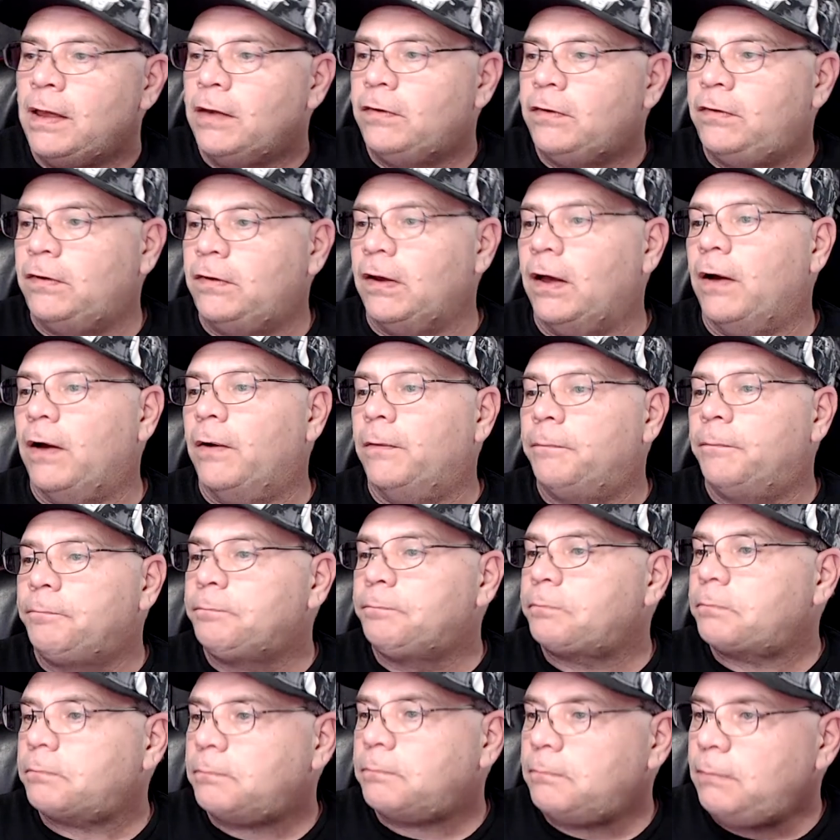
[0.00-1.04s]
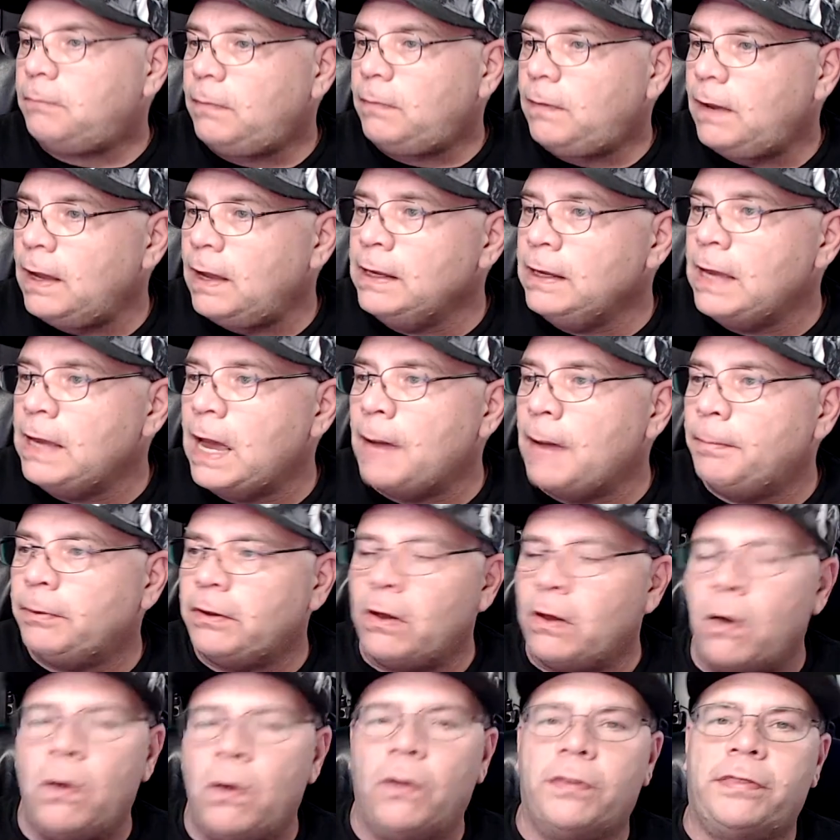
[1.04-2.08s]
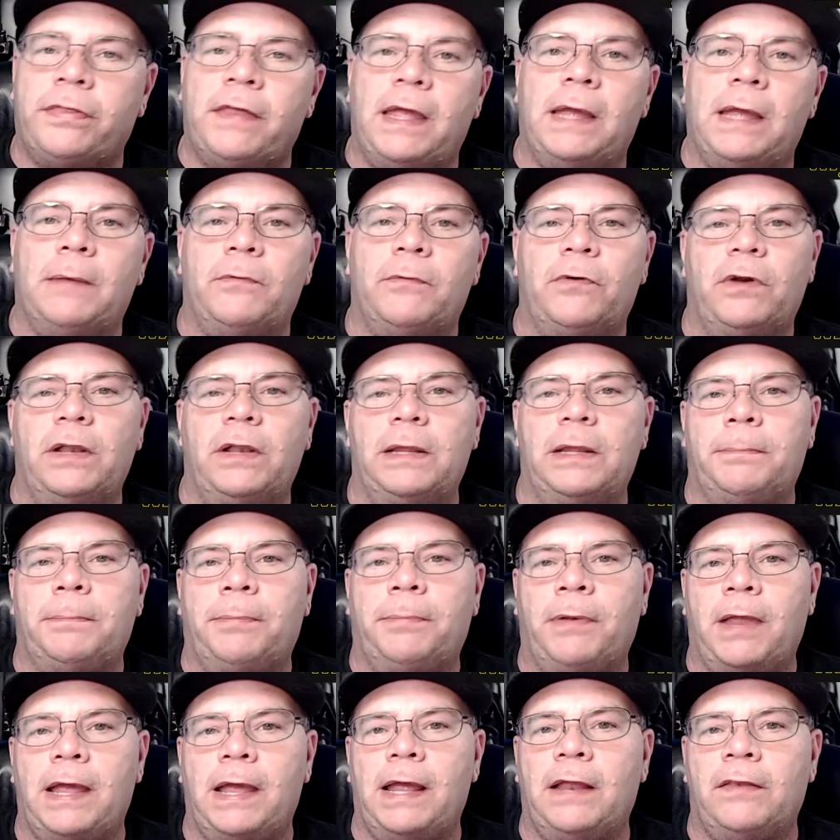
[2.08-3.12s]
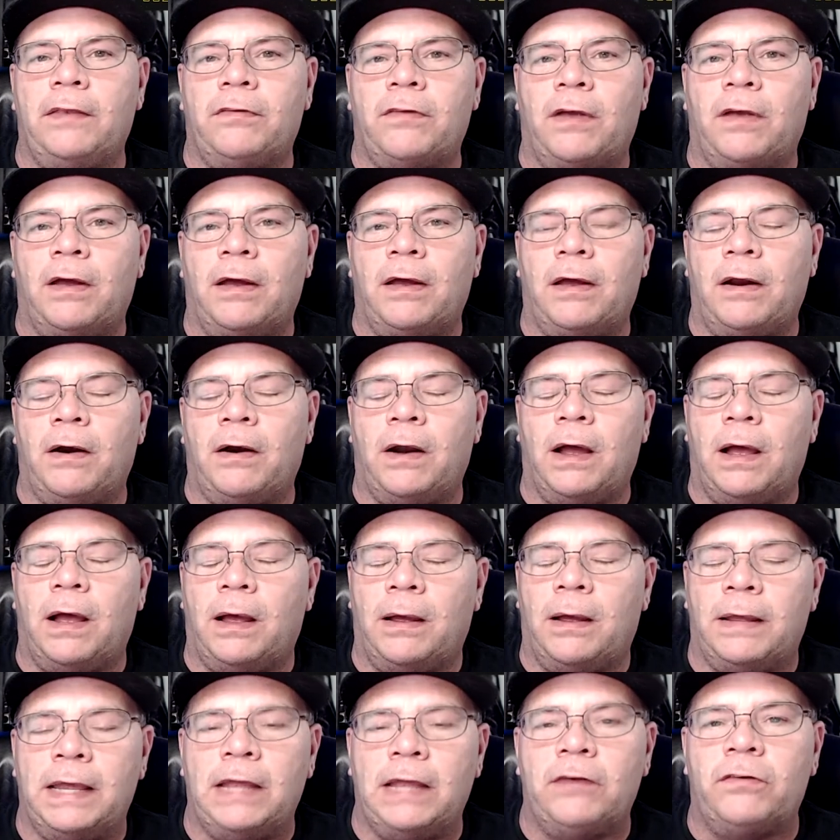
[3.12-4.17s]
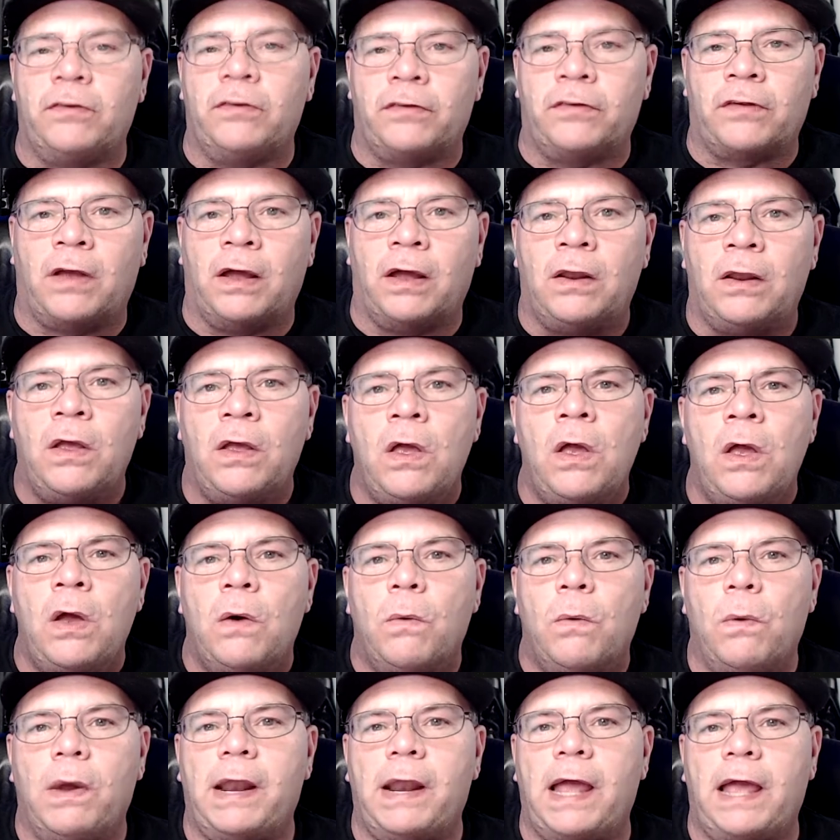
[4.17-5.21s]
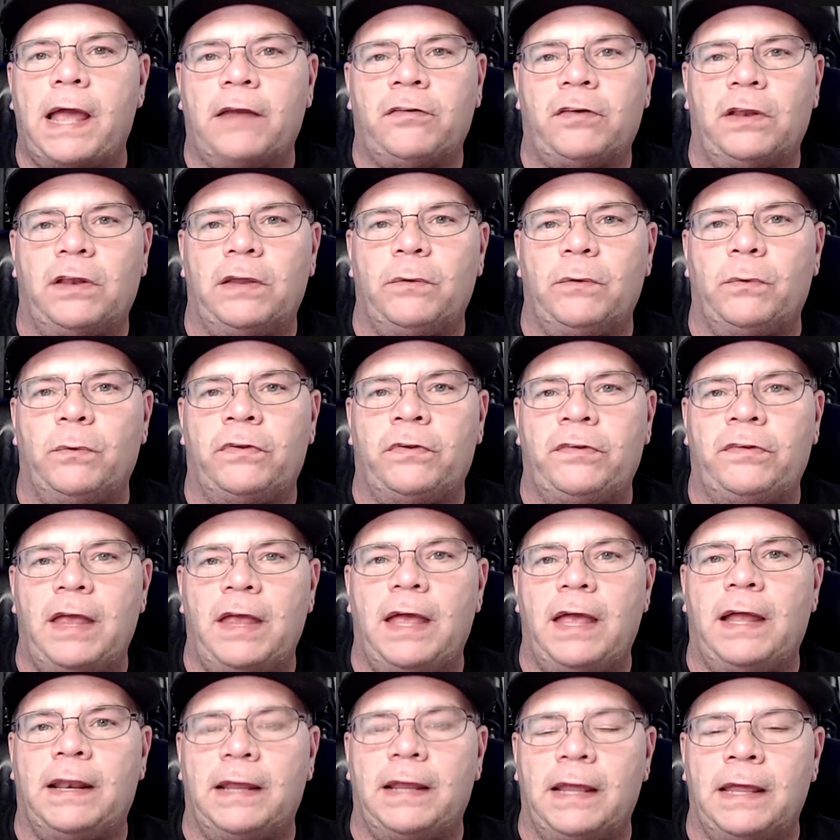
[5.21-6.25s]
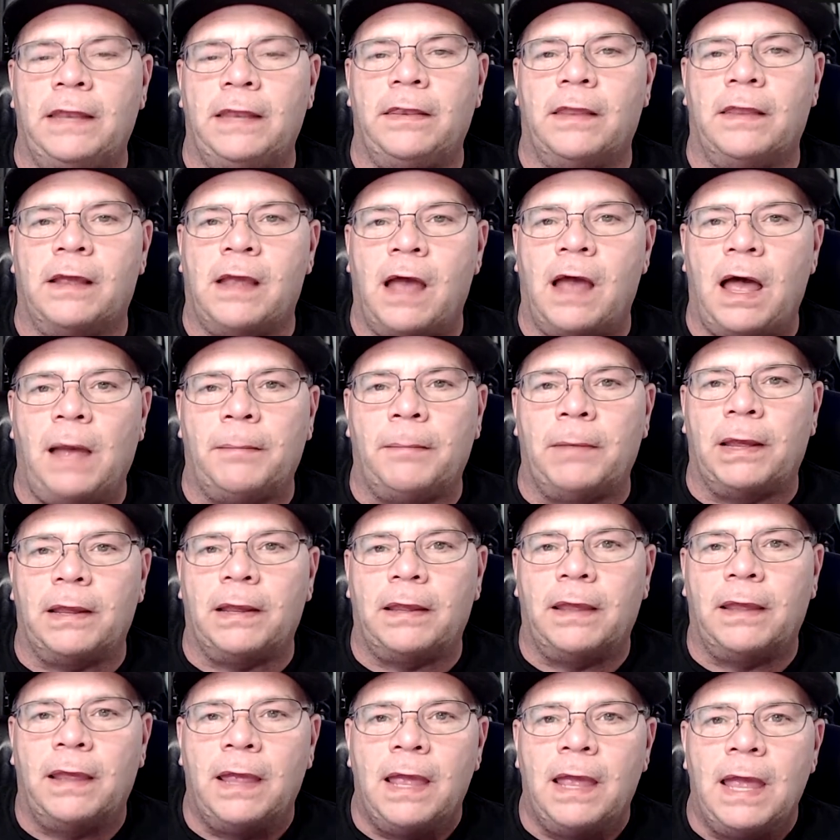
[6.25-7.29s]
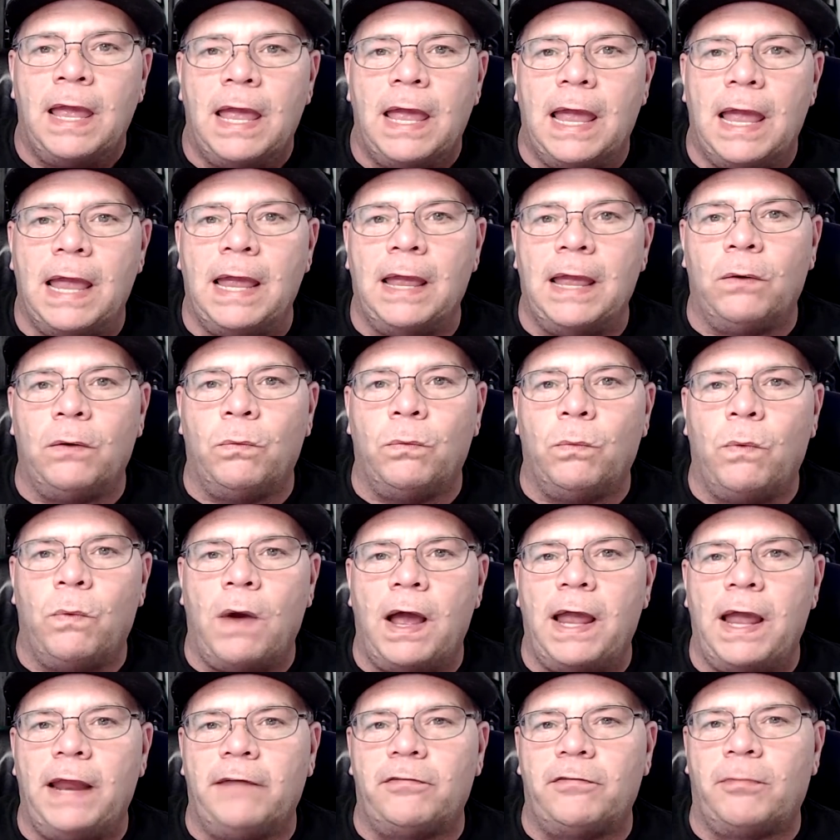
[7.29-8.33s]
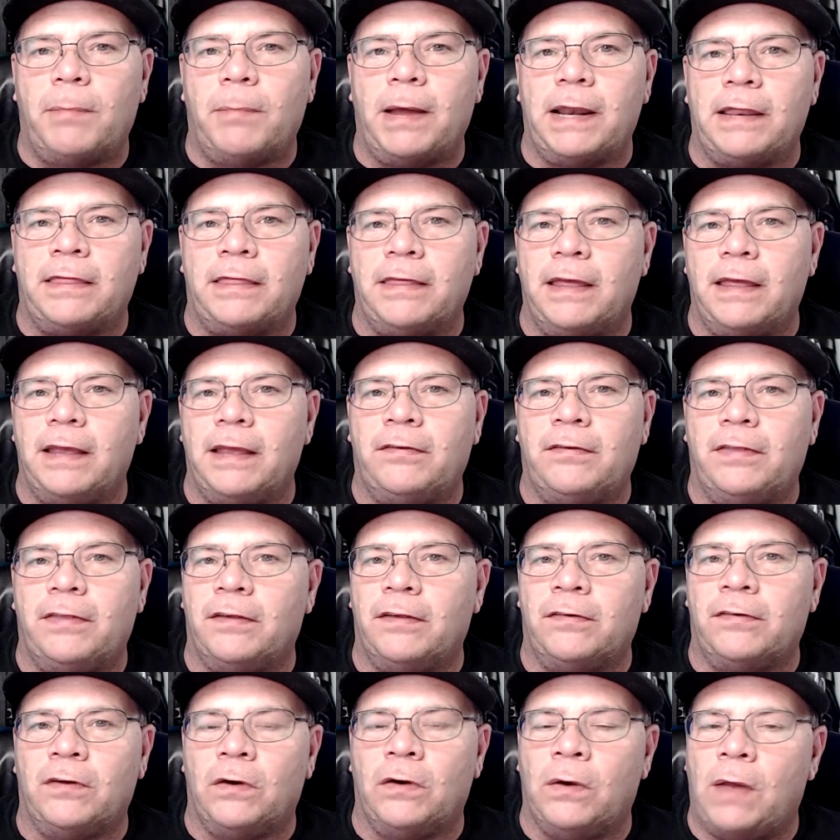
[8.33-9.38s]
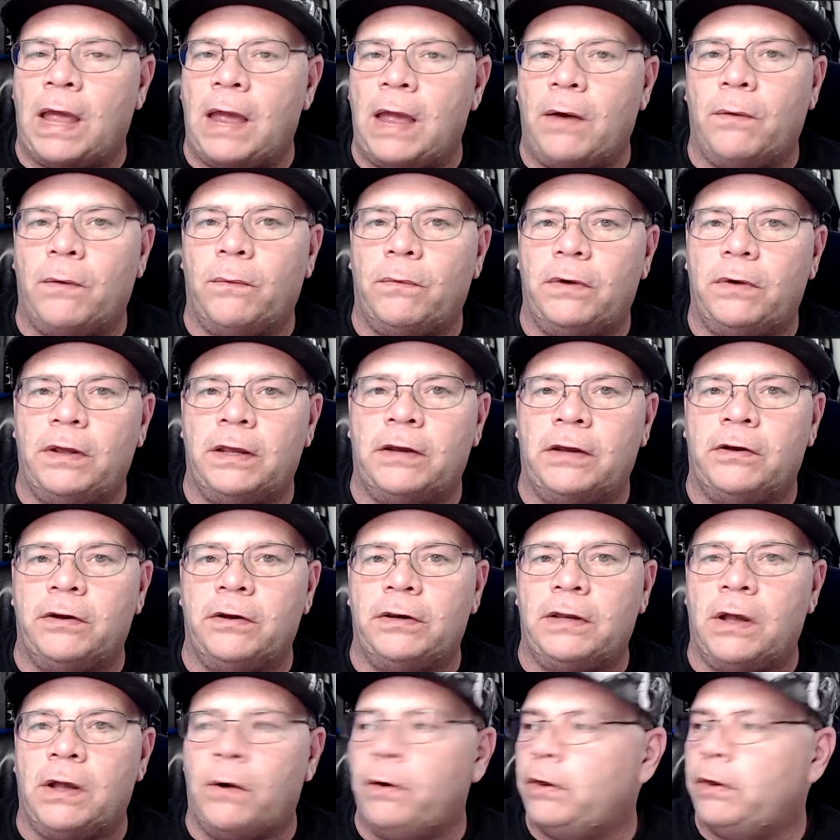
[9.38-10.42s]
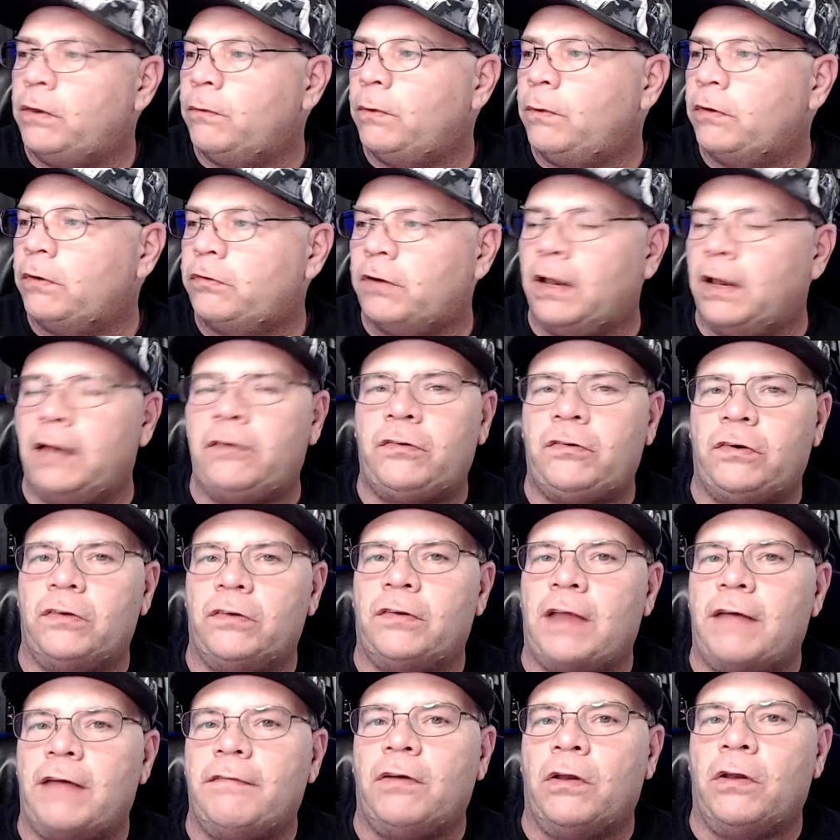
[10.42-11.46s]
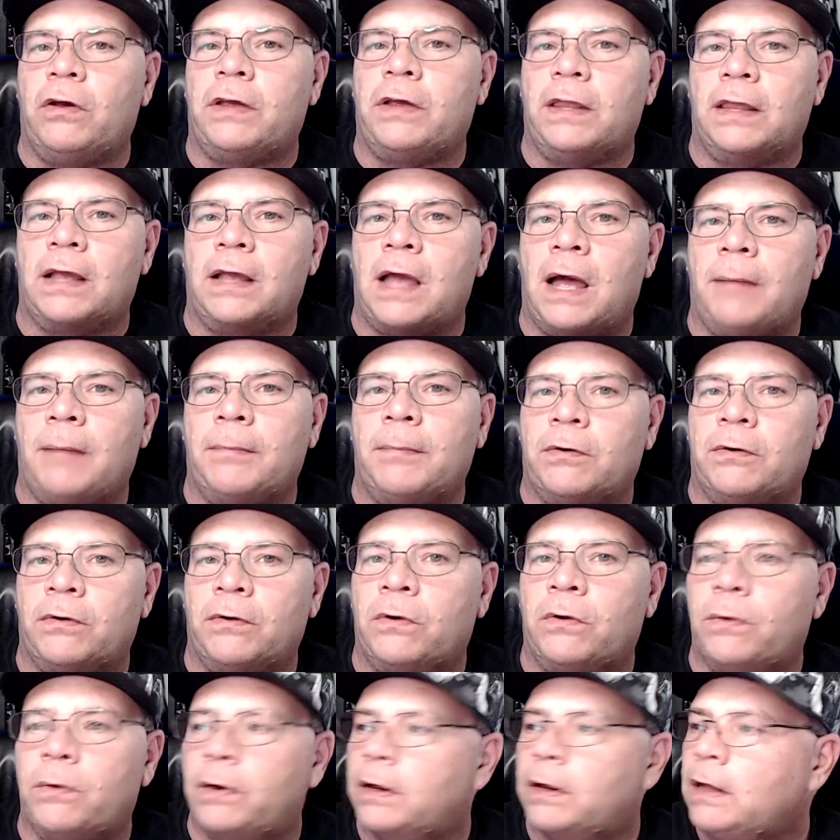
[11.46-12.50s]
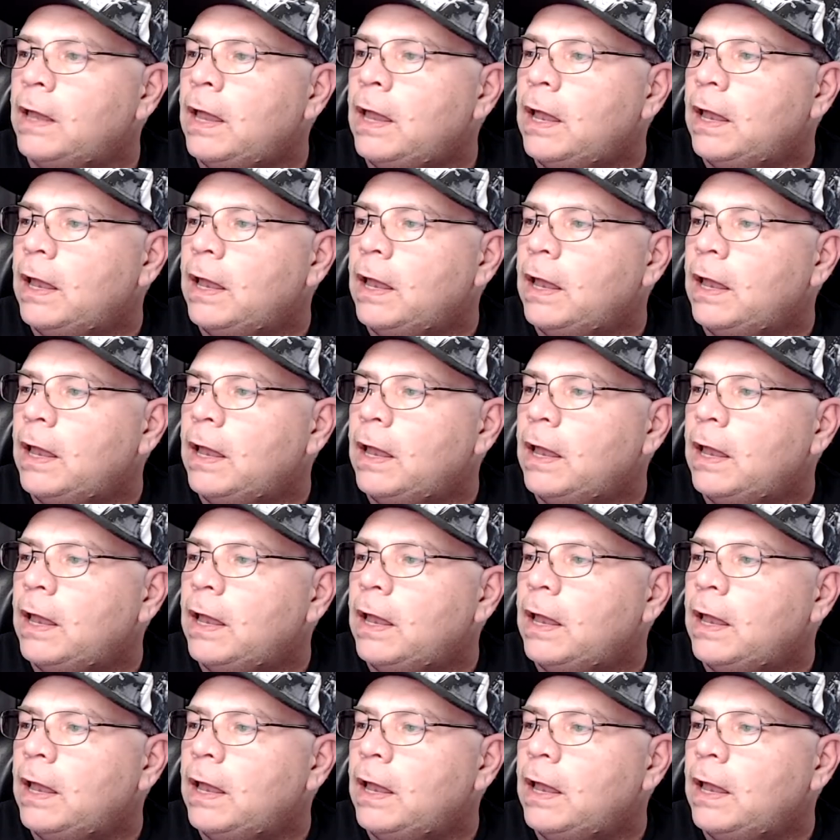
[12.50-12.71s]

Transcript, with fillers: So, yeah, but the whole thing really plans on, or uh, hinges on what actually was said in the comic, and why everybody thinks this, and how it could go either way. So let's just have a look in the comic real quick.